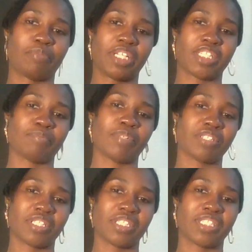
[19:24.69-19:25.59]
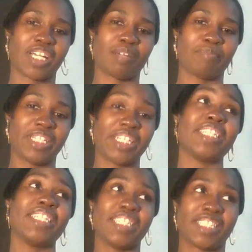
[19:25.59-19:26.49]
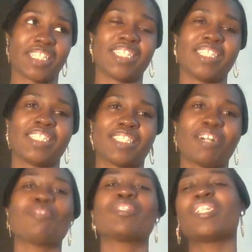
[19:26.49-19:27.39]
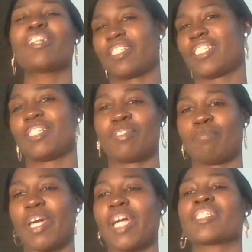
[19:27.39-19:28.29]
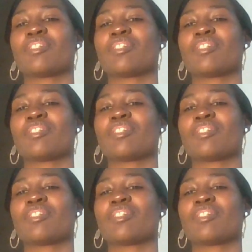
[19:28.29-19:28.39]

because most of the time it is us holding ourselves back.